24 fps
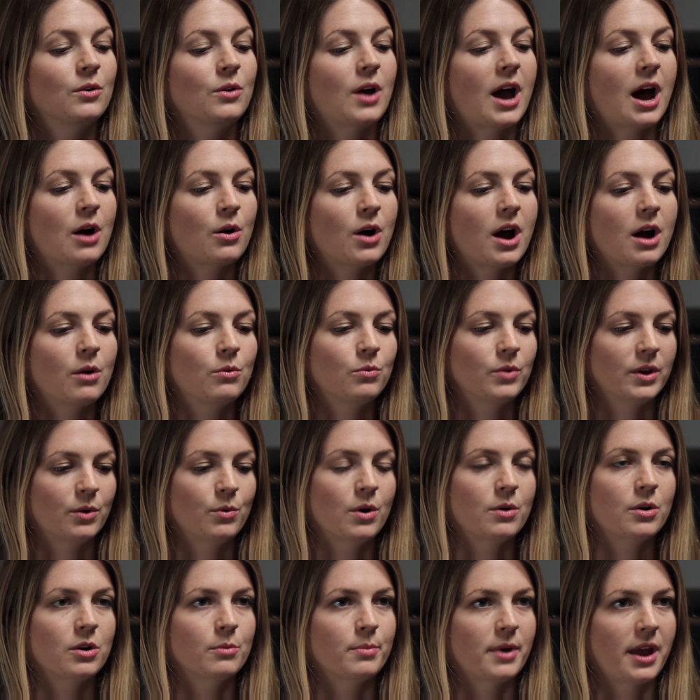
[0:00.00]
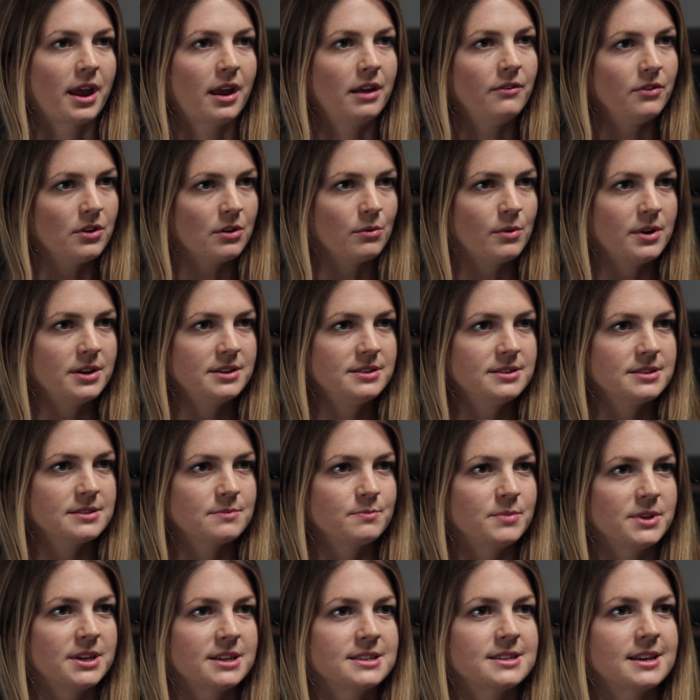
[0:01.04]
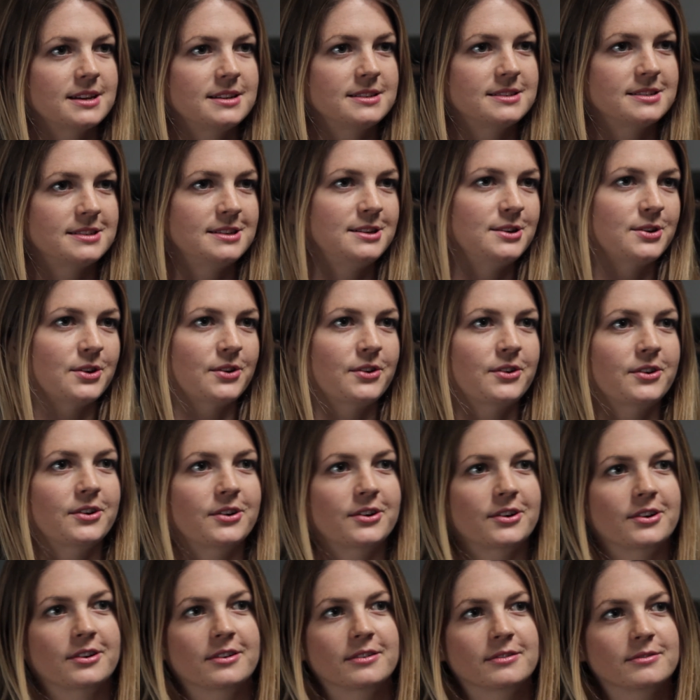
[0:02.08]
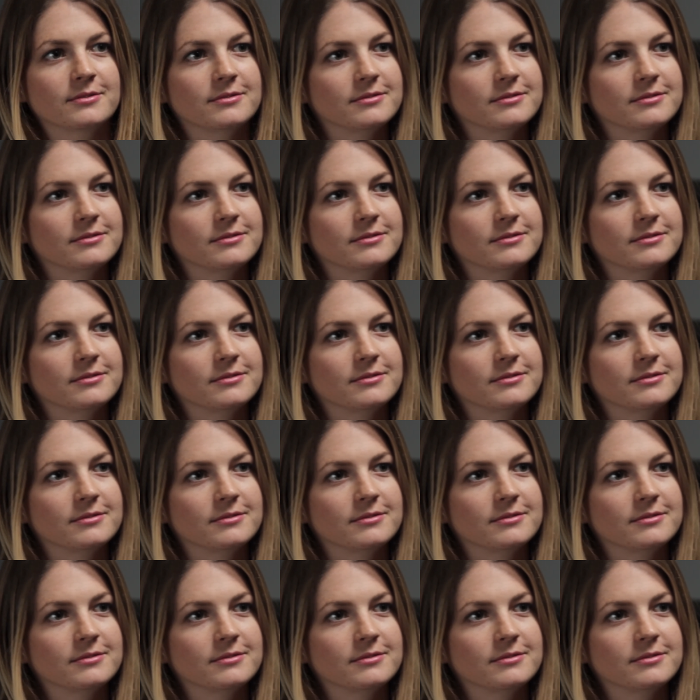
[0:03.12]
how like what her behavior was, because I had seen her